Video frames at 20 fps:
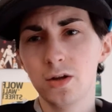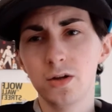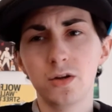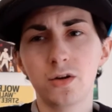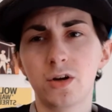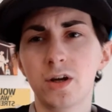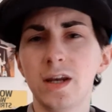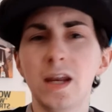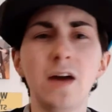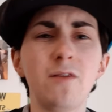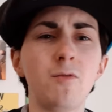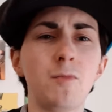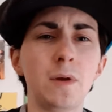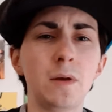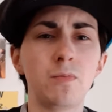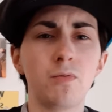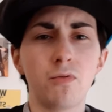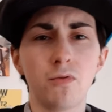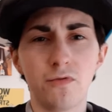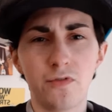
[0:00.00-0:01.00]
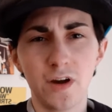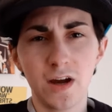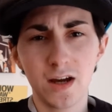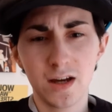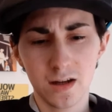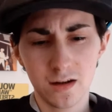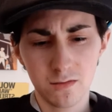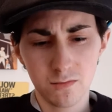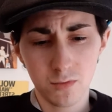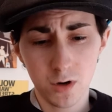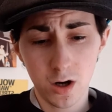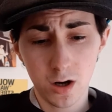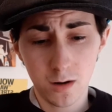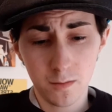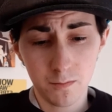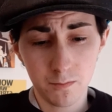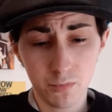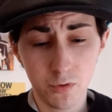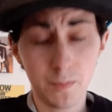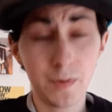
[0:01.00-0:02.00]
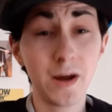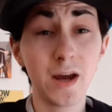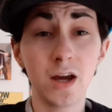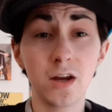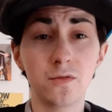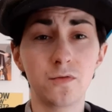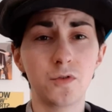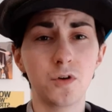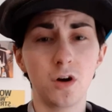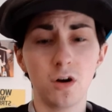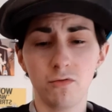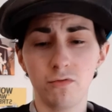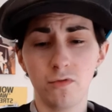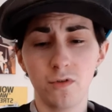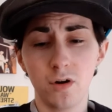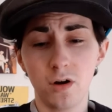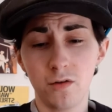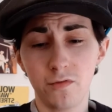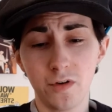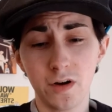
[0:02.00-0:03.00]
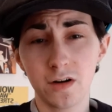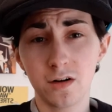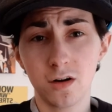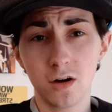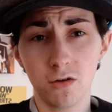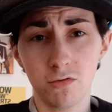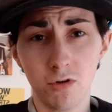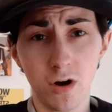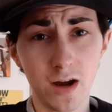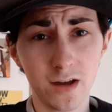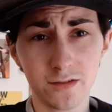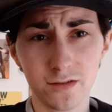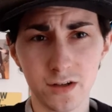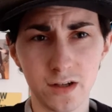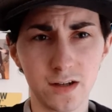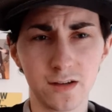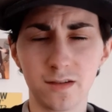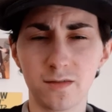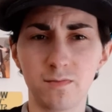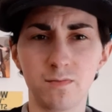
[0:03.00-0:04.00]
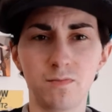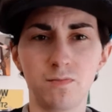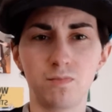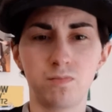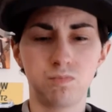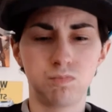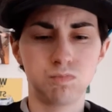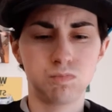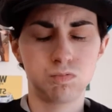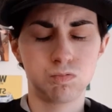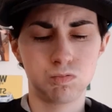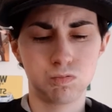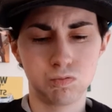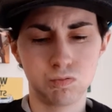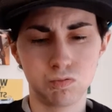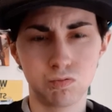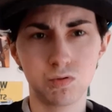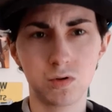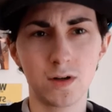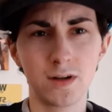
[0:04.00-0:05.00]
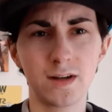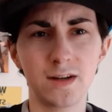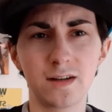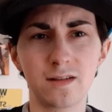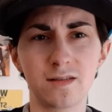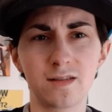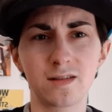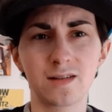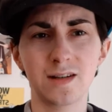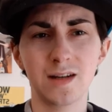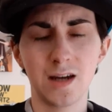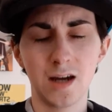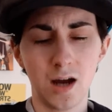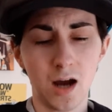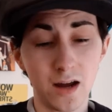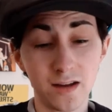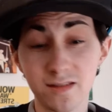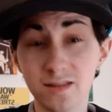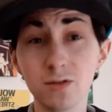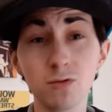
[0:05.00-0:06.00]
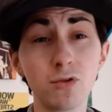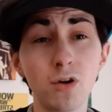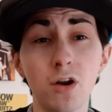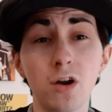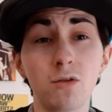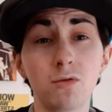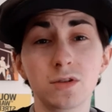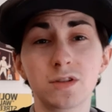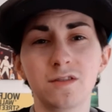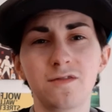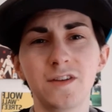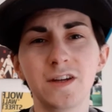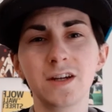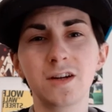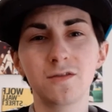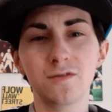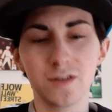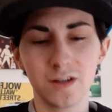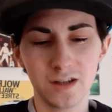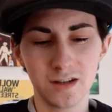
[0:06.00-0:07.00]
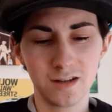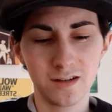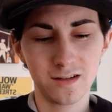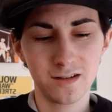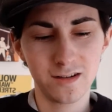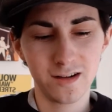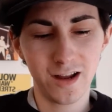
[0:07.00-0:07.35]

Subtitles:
You can never be prepared for Event Horizon. I still don't know what to think of it.